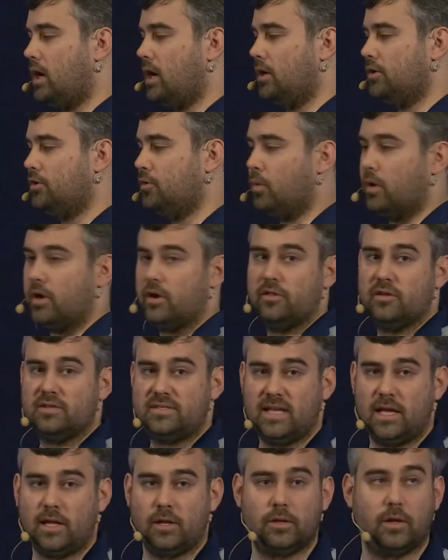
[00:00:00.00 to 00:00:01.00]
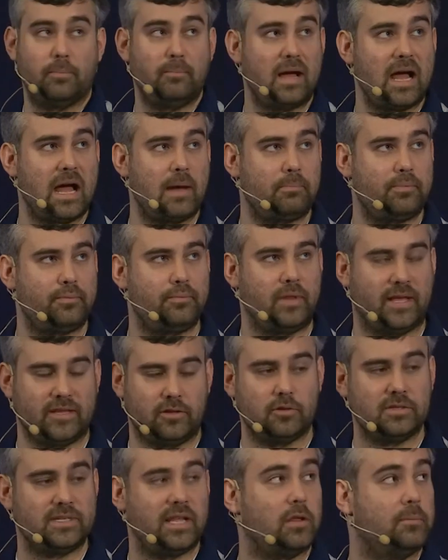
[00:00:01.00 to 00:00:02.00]
you want to understand the map. Like,
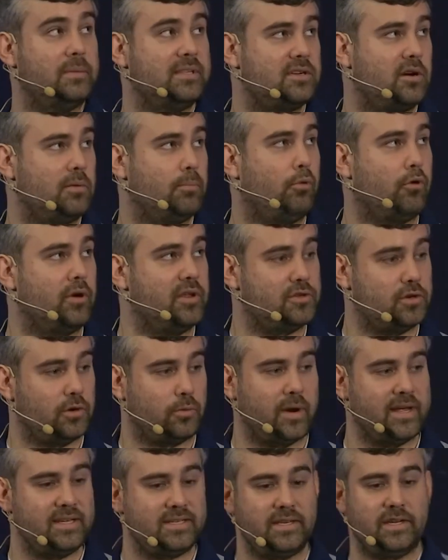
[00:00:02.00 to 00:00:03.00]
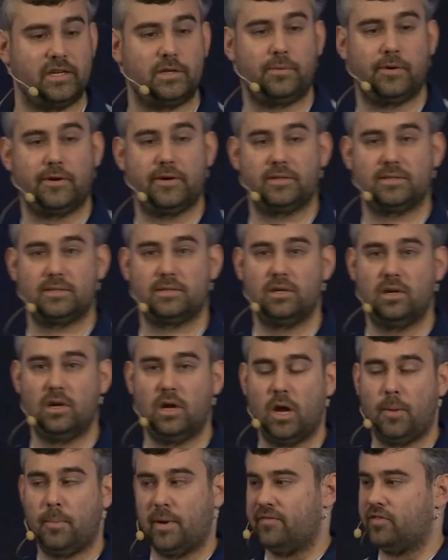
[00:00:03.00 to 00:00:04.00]
those elements are important to a racing experience.
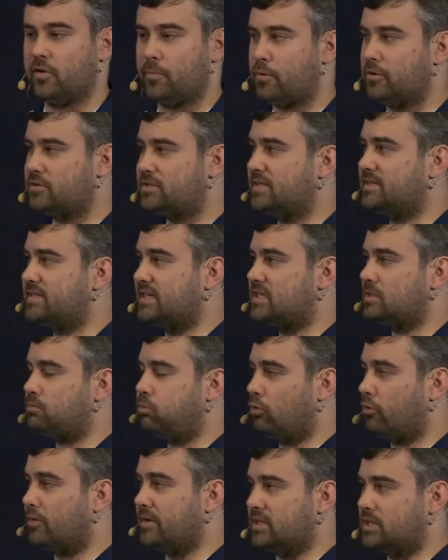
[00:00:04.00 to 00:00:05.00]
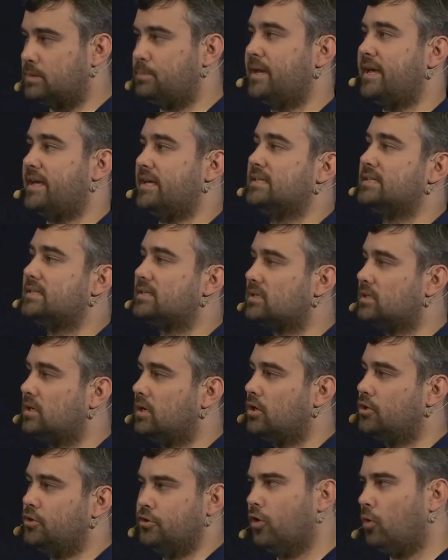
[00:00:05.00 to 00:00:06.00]
But if the person's exploring space,
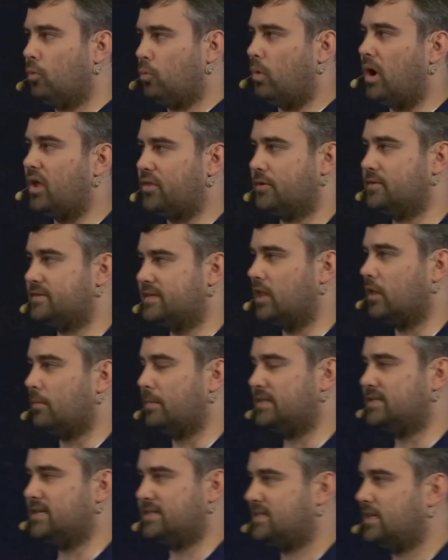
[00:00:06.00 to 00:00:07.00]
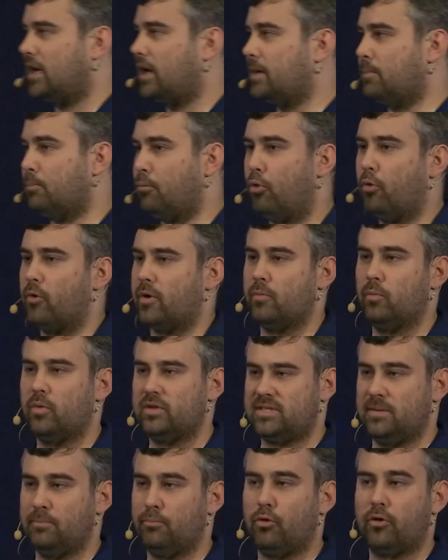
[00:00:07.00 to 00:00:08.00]
you don't want those elements. It's not important.
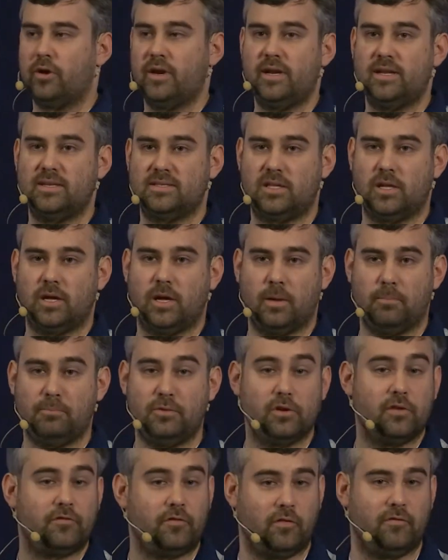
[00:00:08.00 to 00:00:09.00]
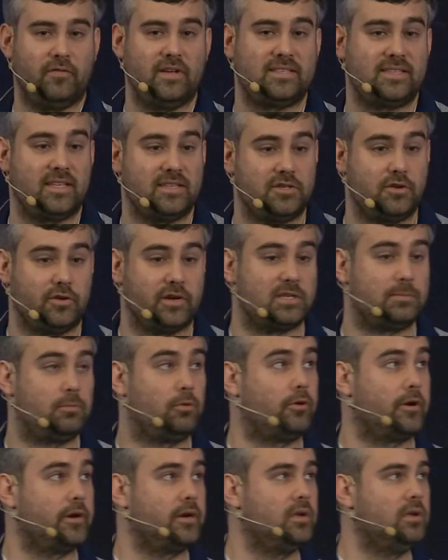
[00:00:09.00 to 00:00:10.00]
What's important is the beautiful vistas you're
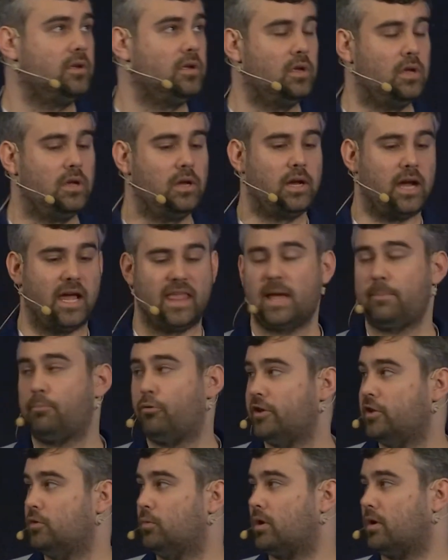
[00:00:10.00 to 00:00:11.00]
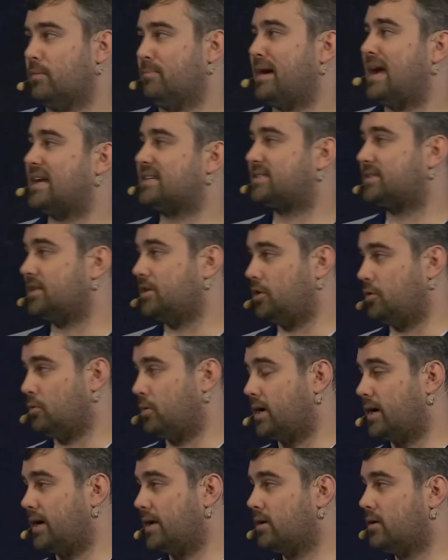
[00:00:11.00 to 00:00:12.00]
exploring. At that point, you want to mask the
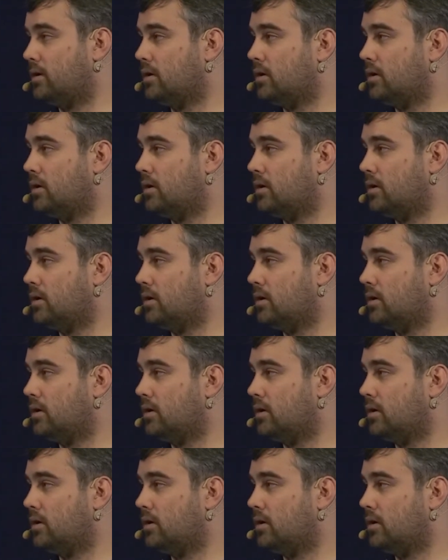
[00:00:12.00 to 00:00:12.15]
UI.